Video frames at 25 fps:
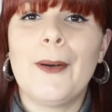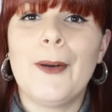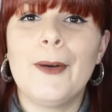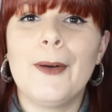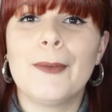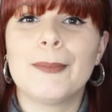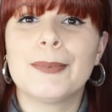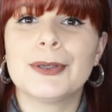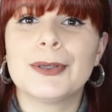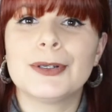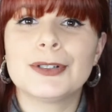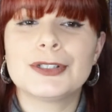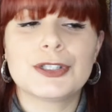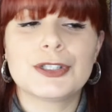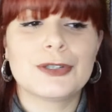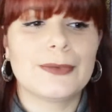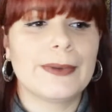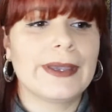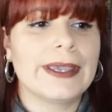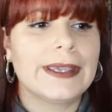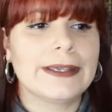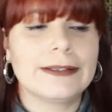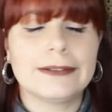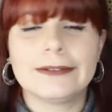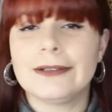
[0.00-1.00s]
Hope you're
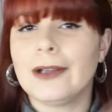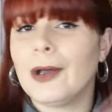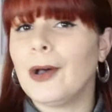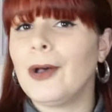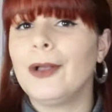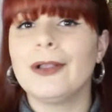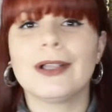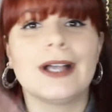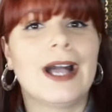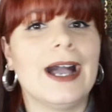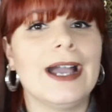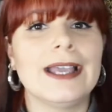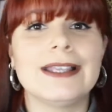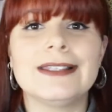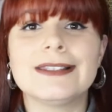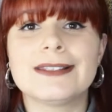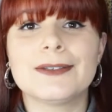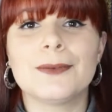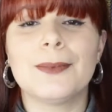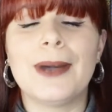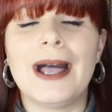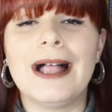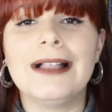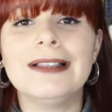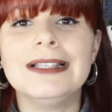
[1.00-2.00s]
doing all kinds
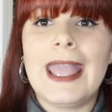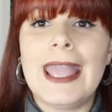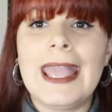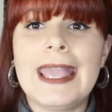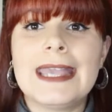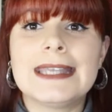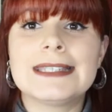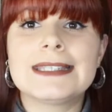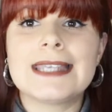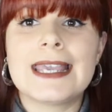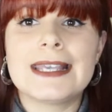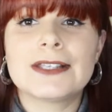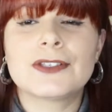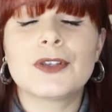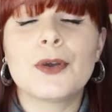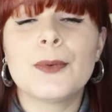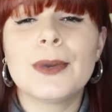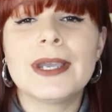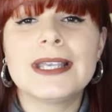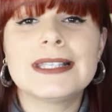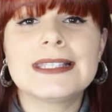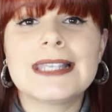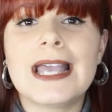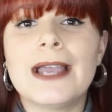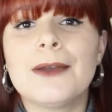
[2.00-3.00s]
of well. And as
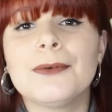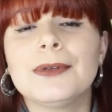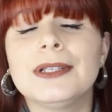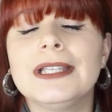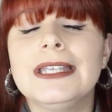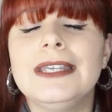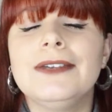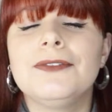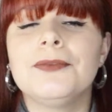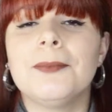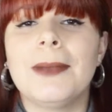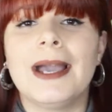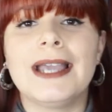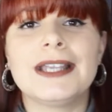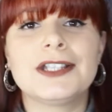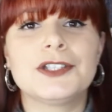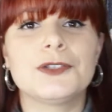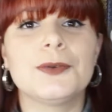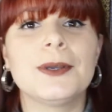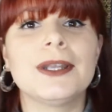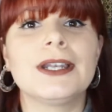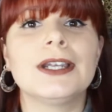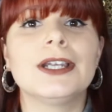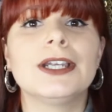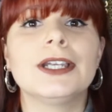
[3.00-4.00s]
always, I will leave my
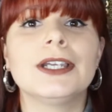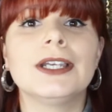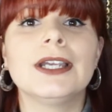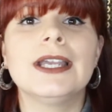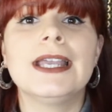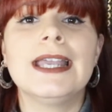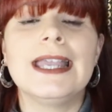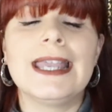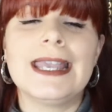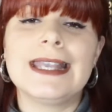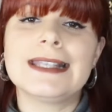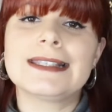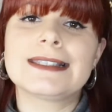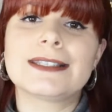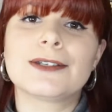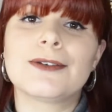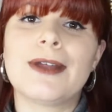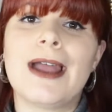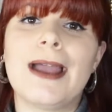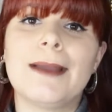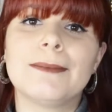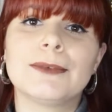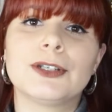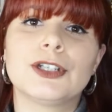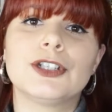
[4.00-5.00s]
Twitter,
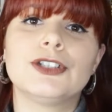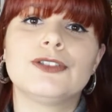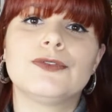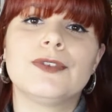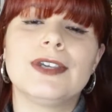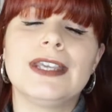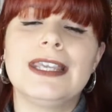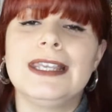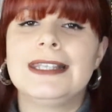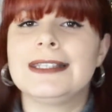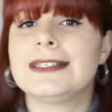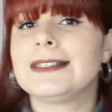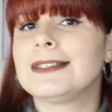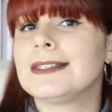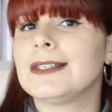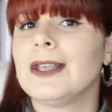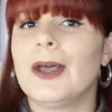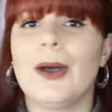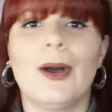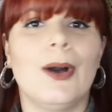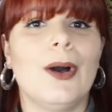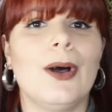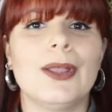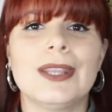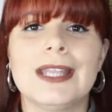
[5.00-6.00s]
Instagram, Goodreads,
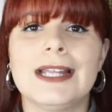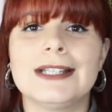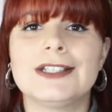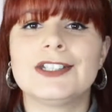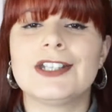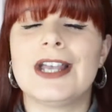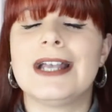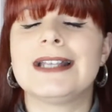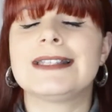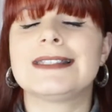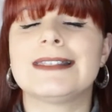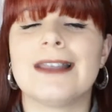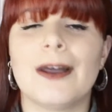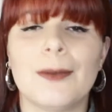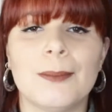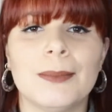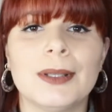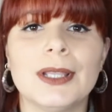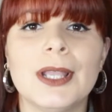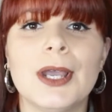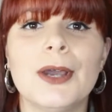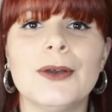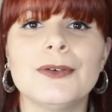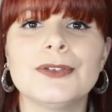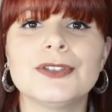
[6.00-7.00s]
all that jazz down
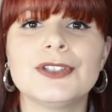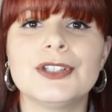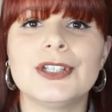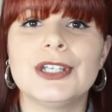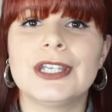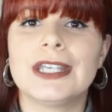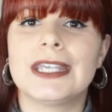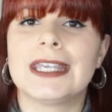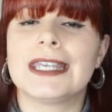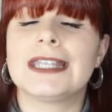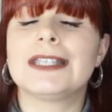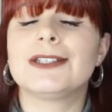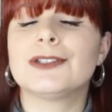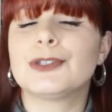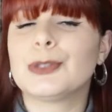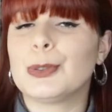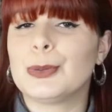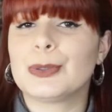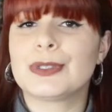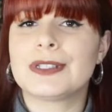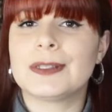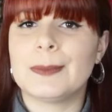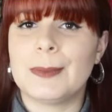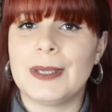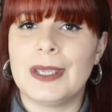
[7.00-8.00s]
below so you can
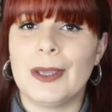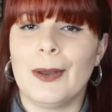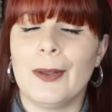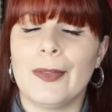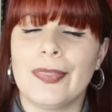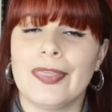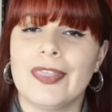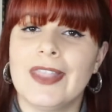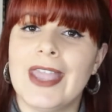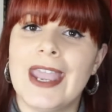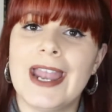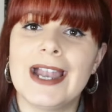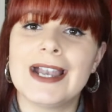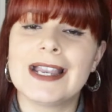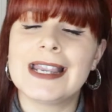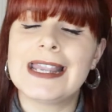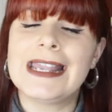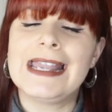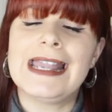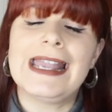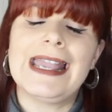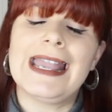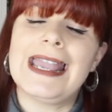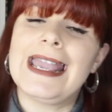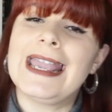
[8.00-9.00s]
talk to me on there.
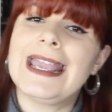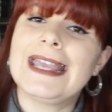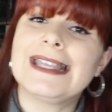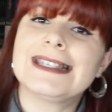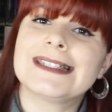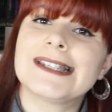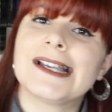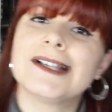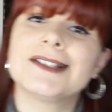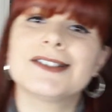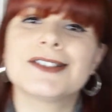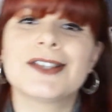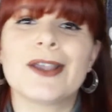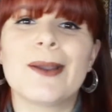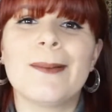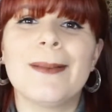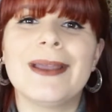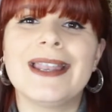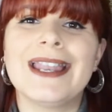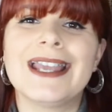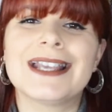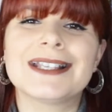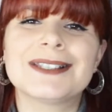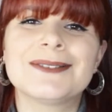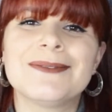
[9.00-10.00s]
And I'll see you on
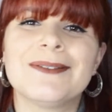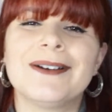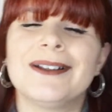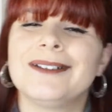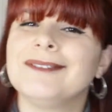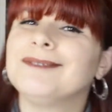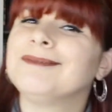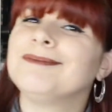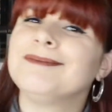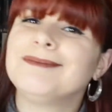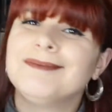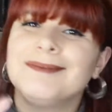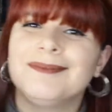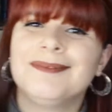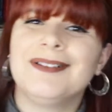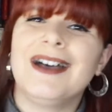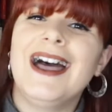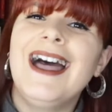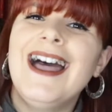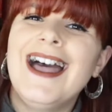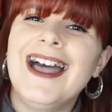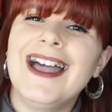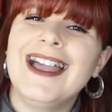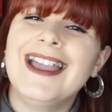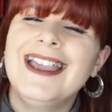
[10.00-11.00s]
my next one.
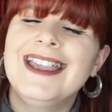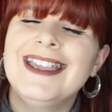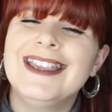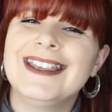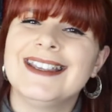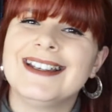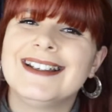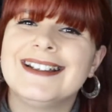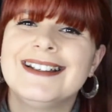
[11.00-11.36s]
Bye!